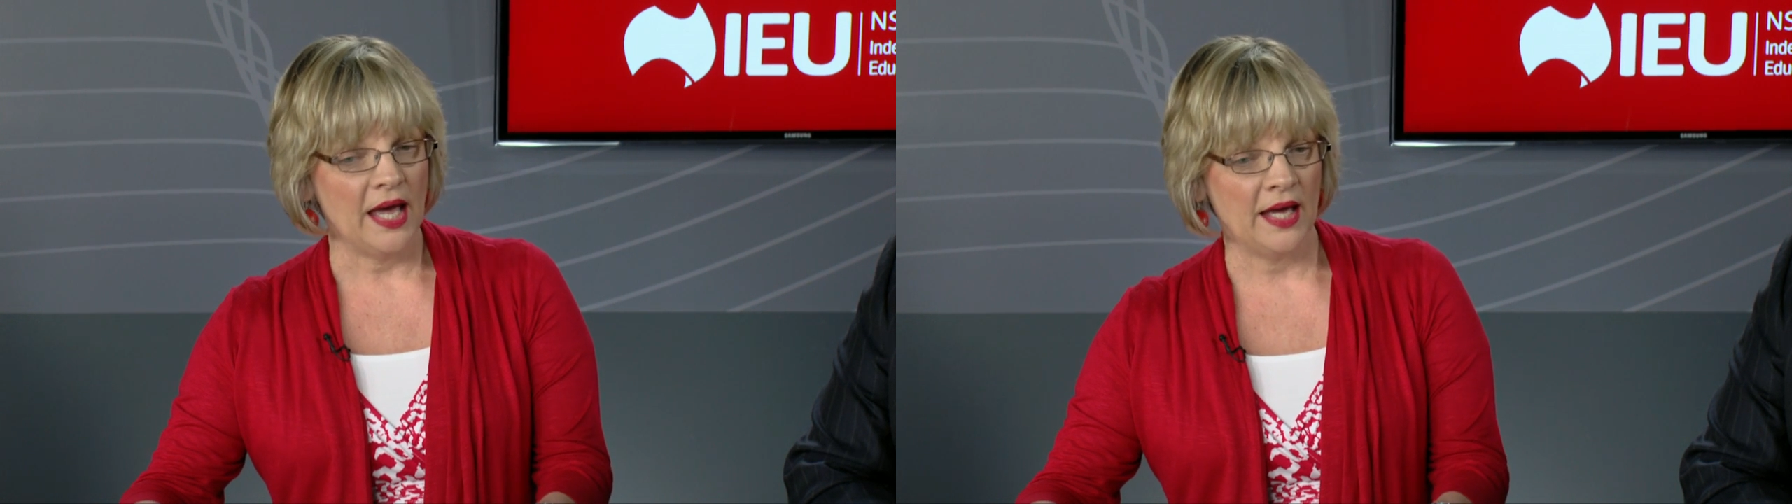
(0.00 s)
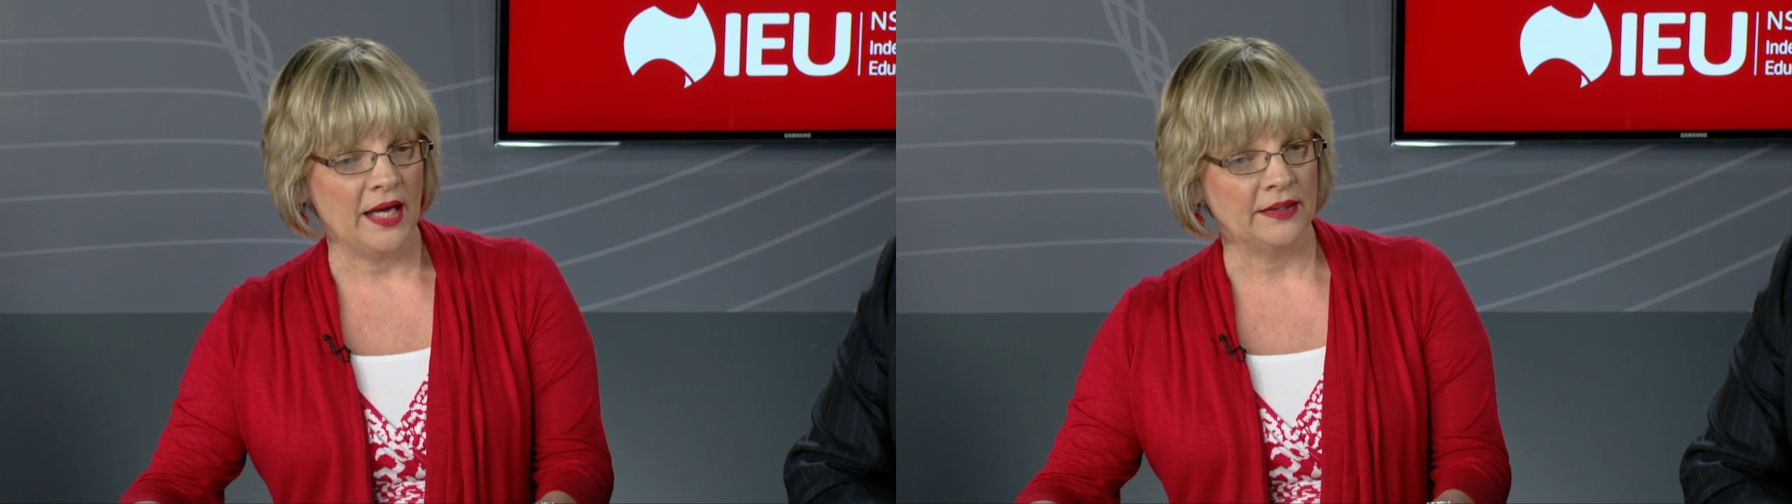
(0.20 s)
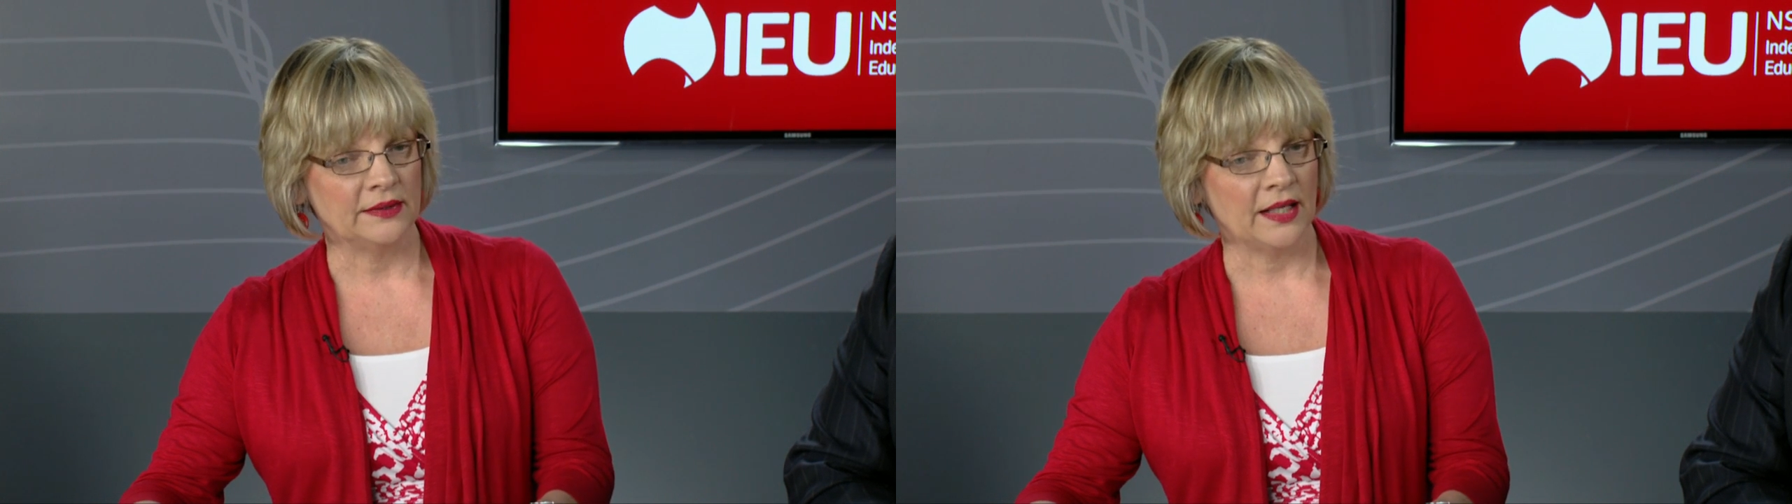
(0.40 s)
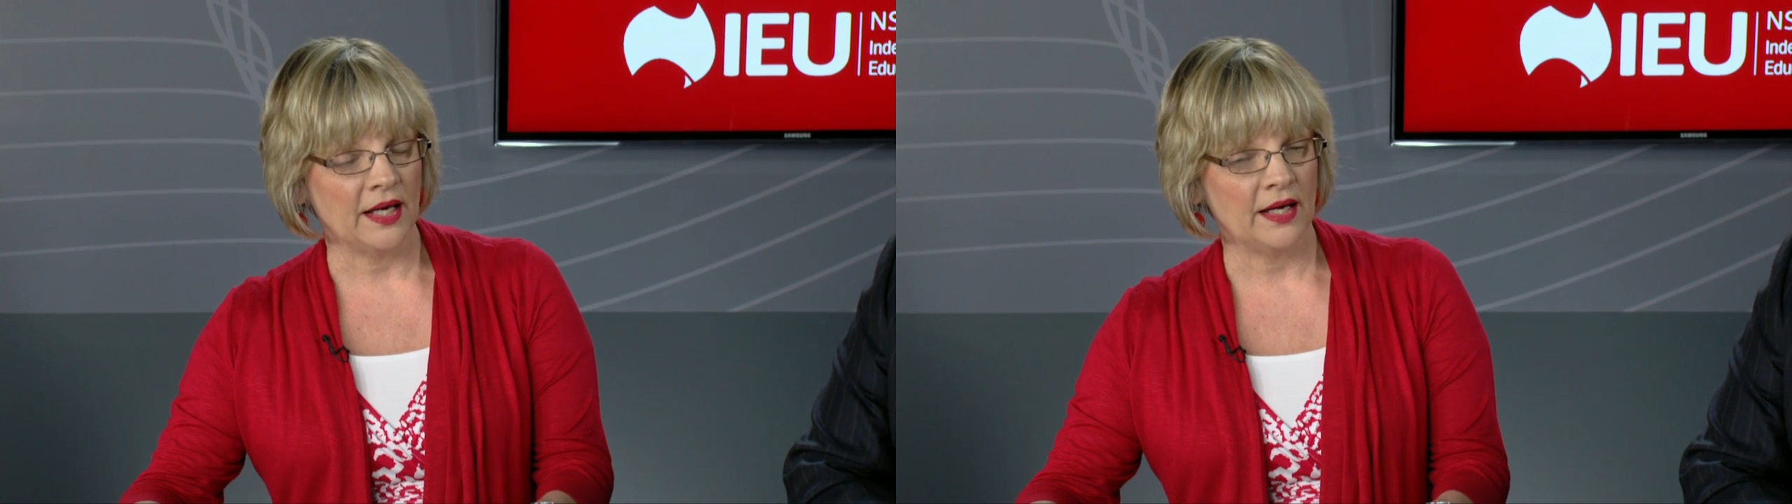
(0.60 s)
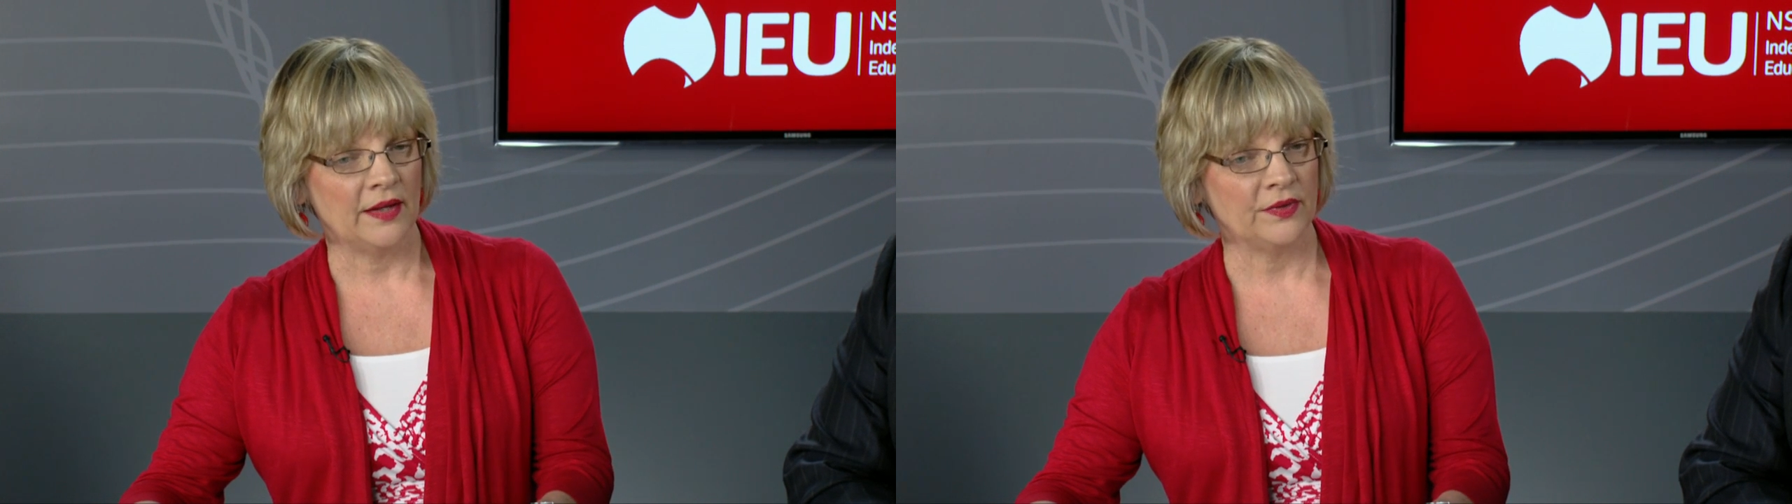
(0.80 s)
and
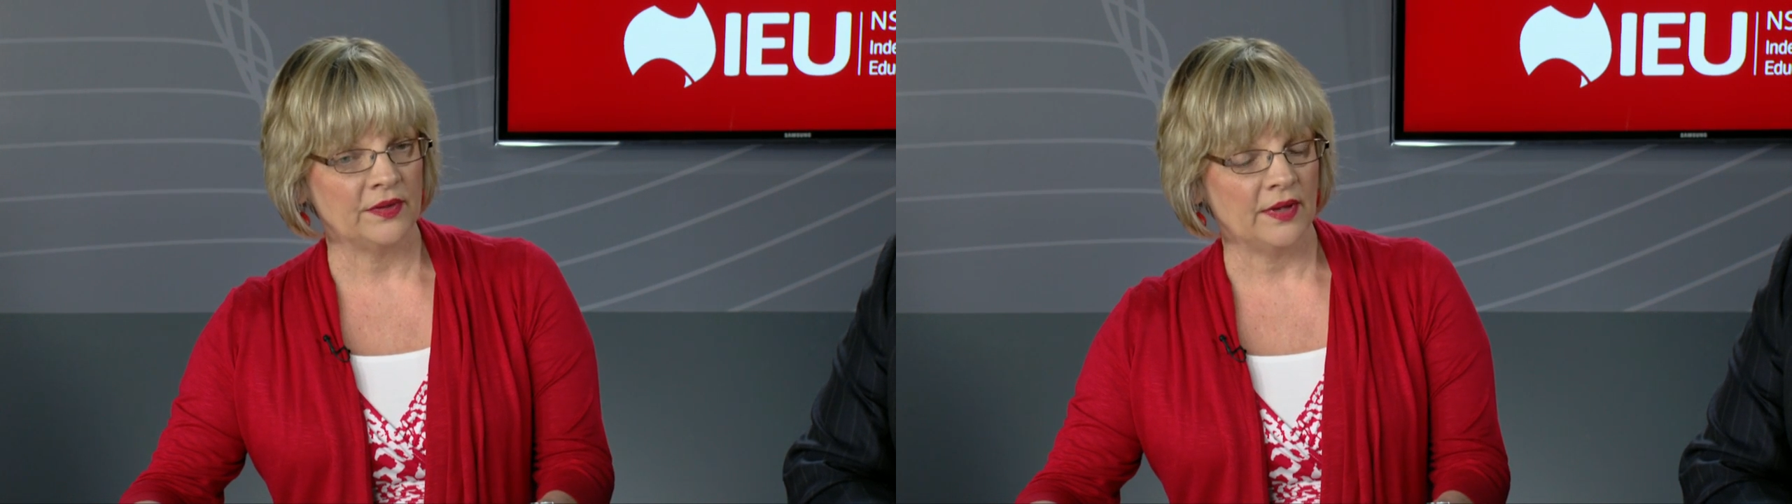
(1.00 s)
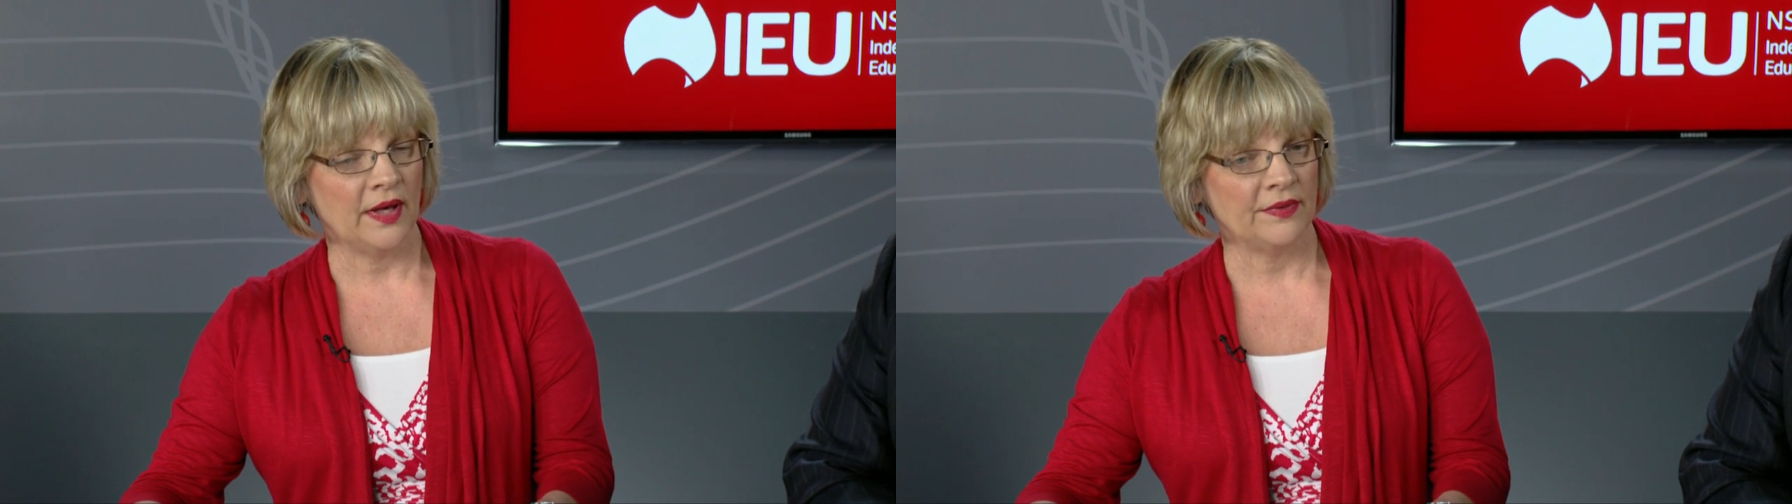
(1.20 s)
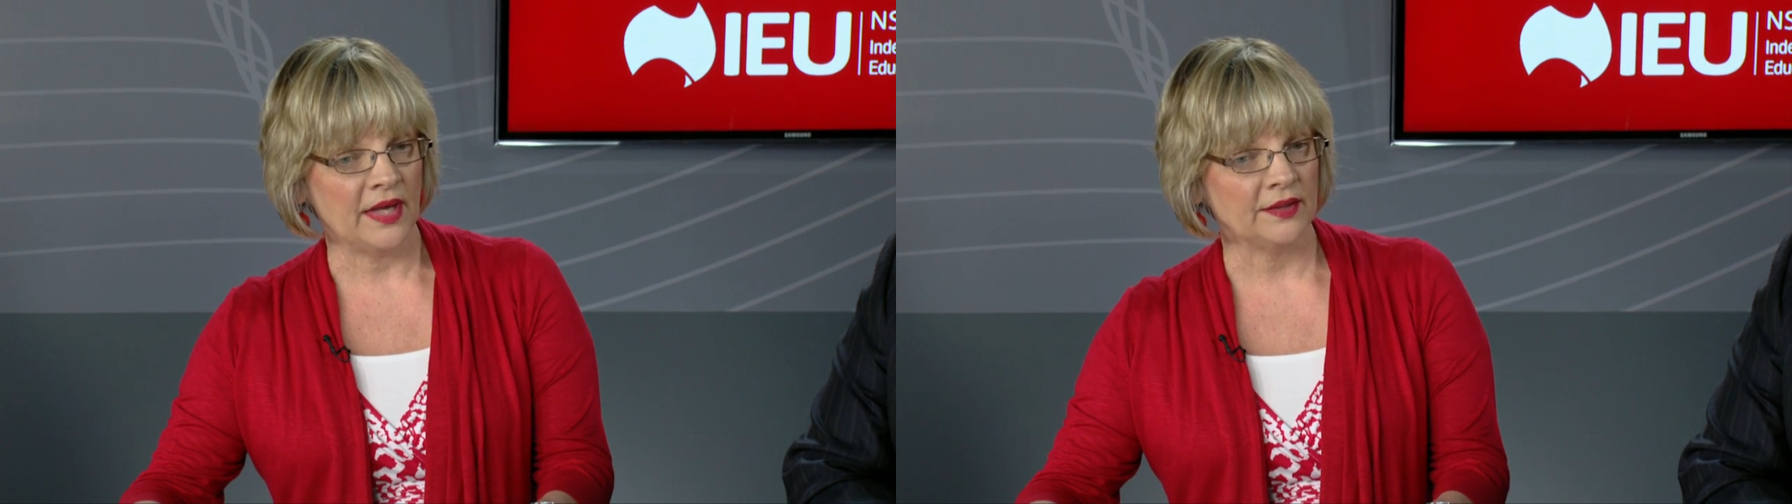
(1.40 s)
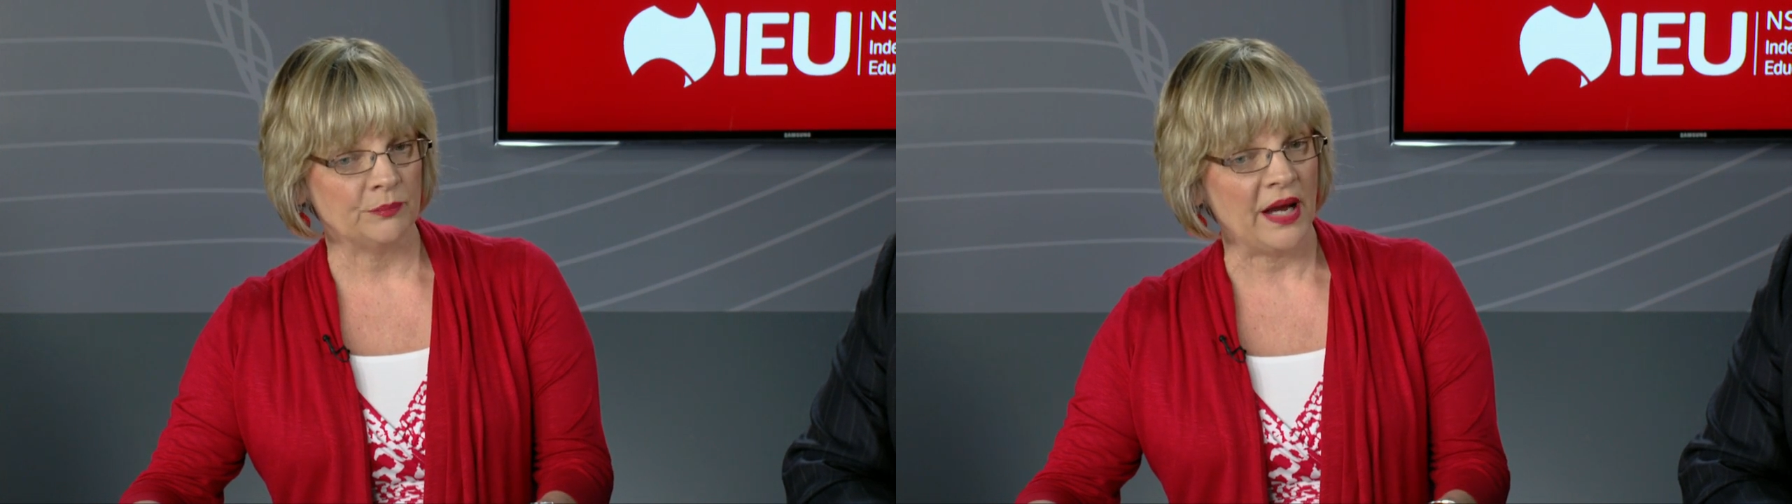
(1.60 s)
that